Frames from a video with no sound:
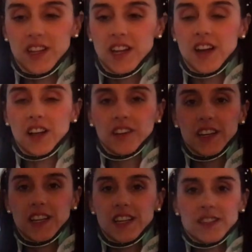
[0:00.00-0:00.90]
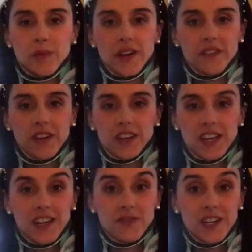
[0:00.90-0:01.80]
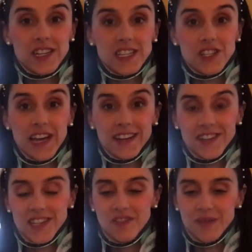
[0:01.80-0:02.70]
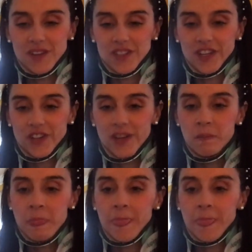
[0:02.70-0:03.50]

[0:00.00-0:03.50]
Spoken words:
that coloring is the perfect kind of way to distract yourself post surgery.